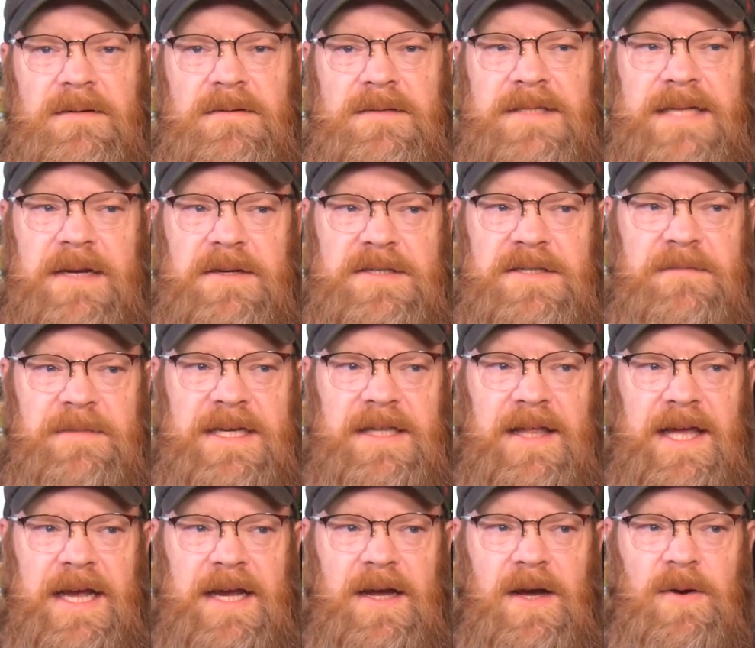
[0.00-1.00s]
Sounds to me
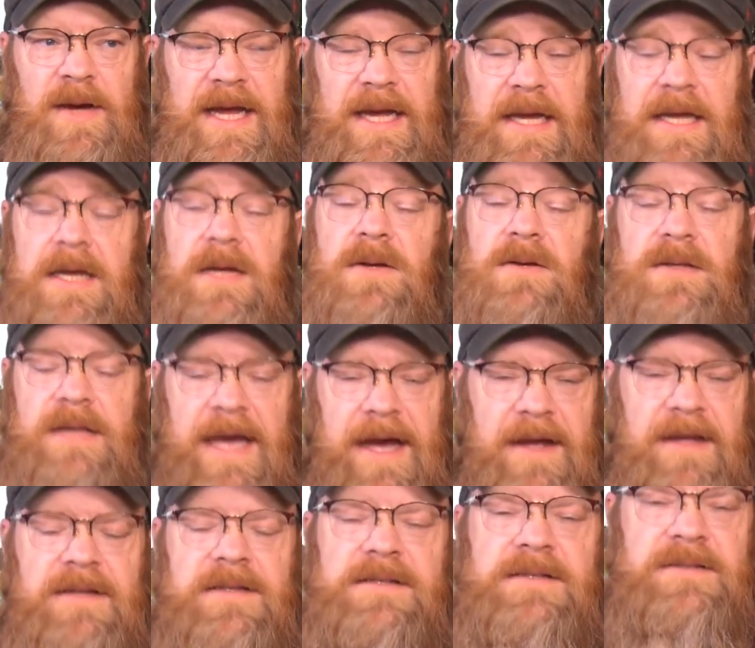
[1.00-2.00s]
like, okay, yeah,
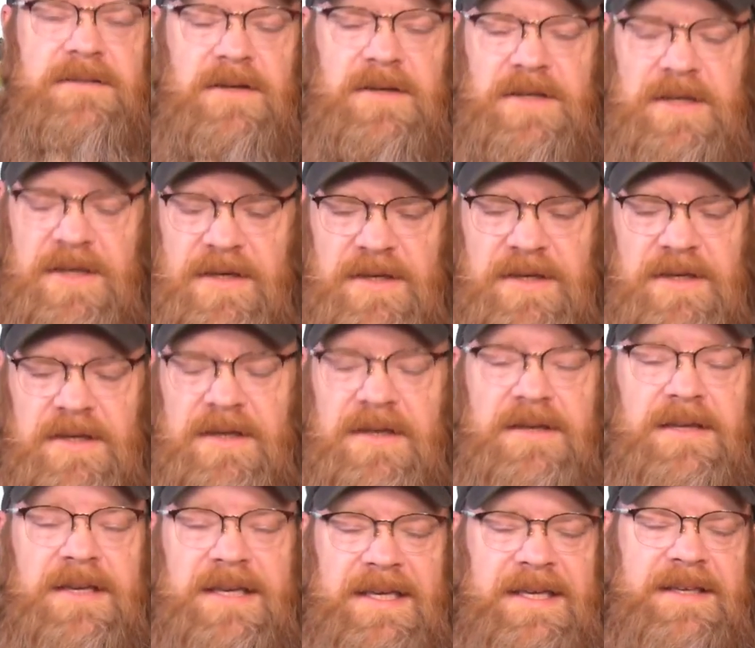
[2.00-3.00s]
you, you,
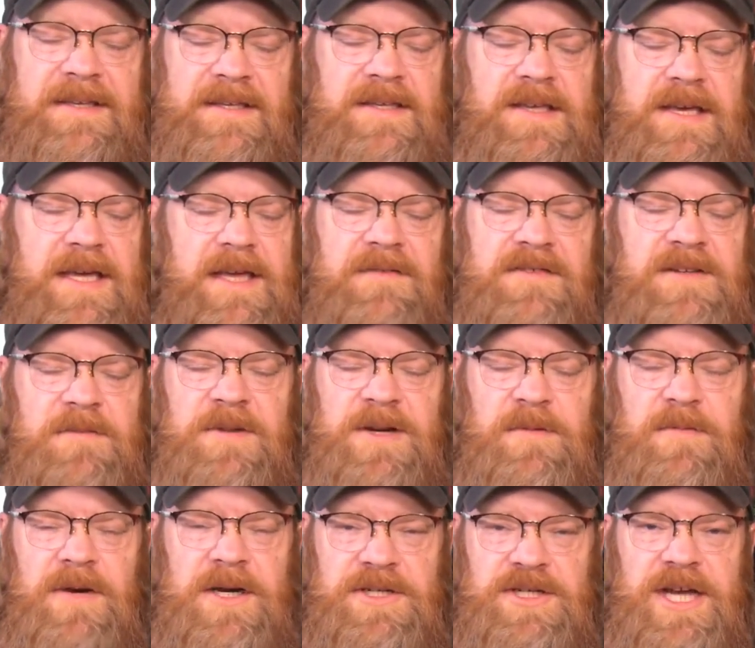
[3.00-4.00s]
you give
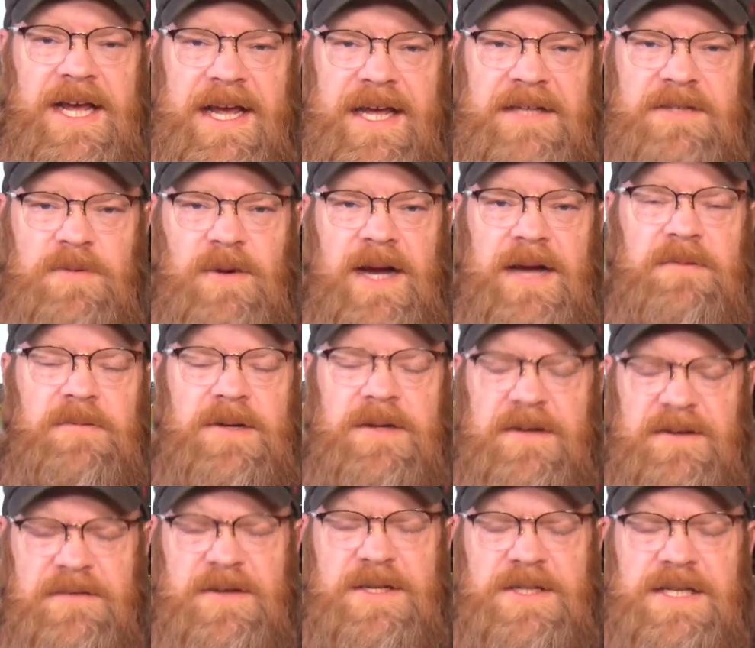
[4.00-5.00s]
somebody a chance, right? We're
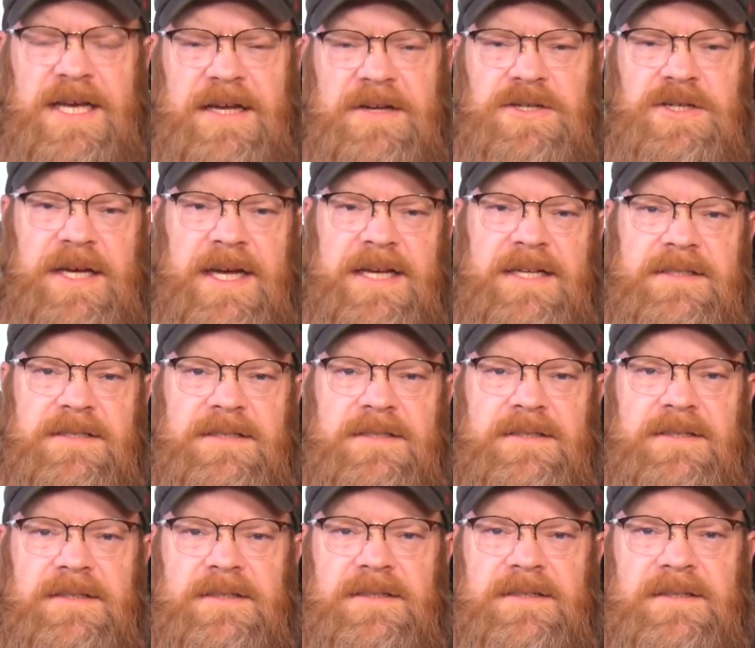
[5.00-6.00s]
going to give you a second chance.
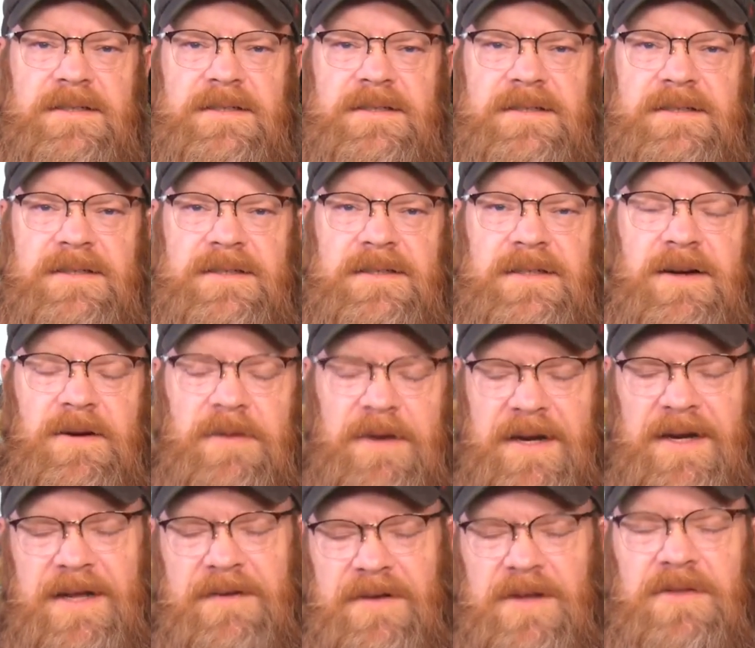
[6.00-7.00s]
Are we
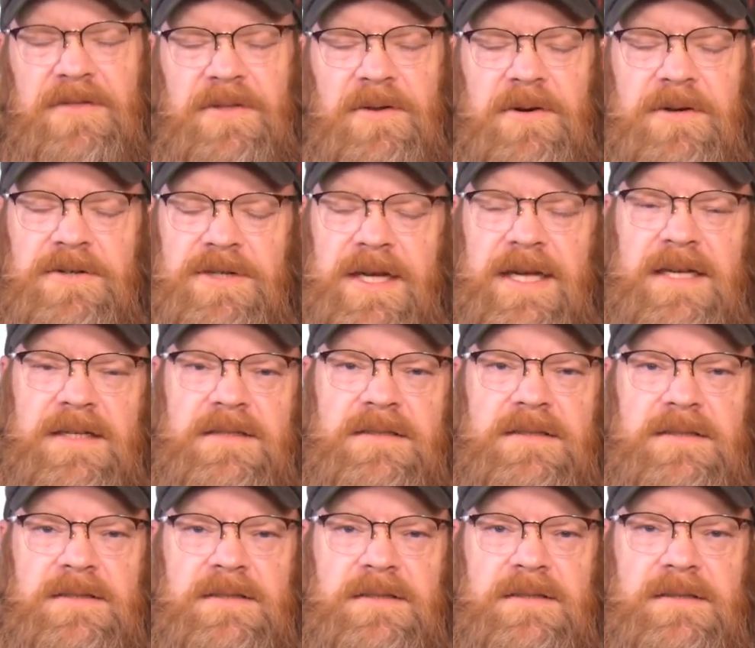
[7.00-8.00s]
going to give you a third chance.
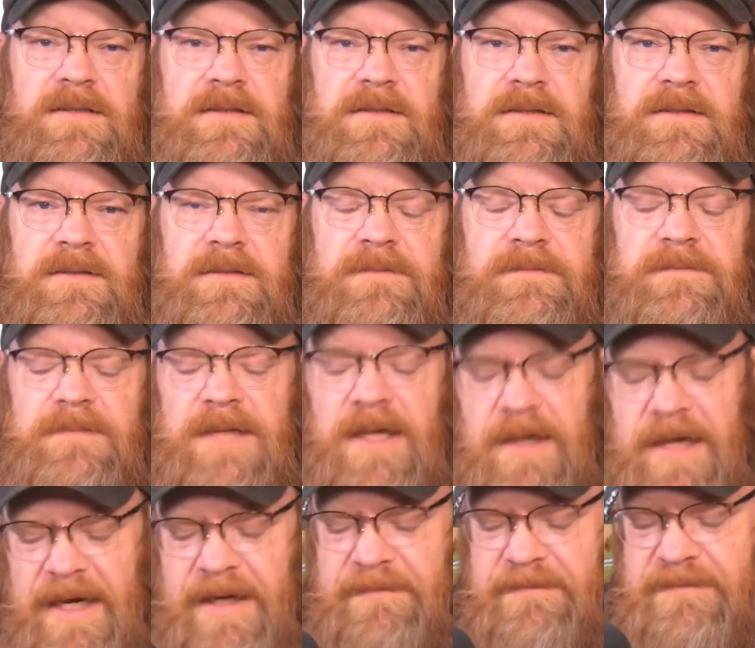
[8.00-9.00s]

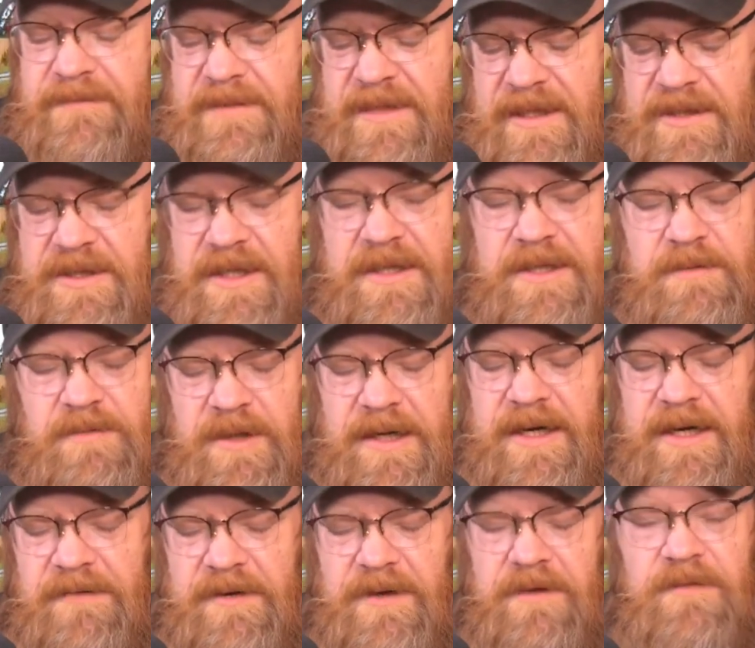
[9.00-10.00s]
Okay, Tyson, we're going
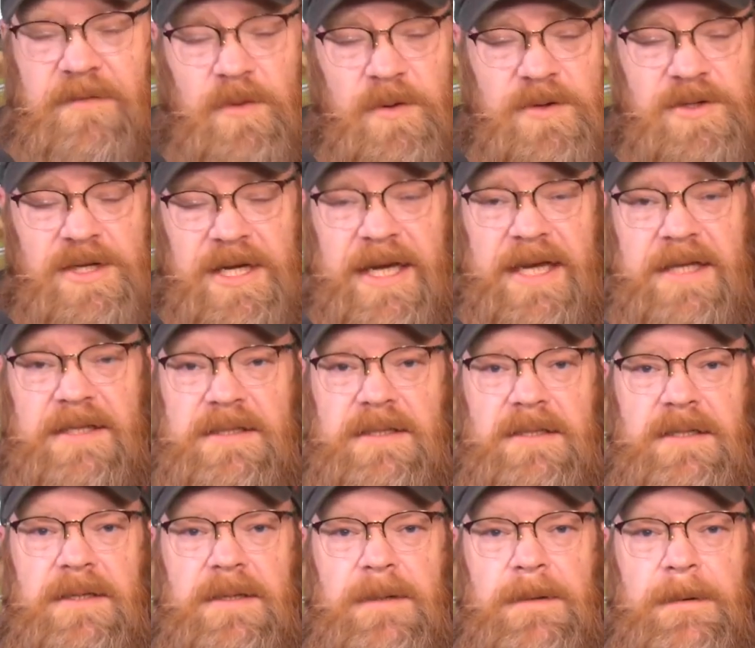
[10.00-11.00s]
to give you a fourth chance.
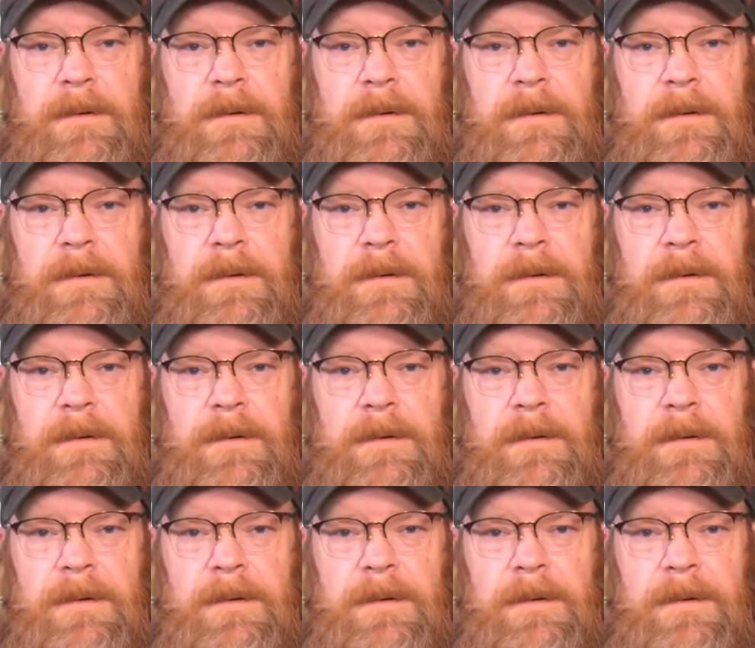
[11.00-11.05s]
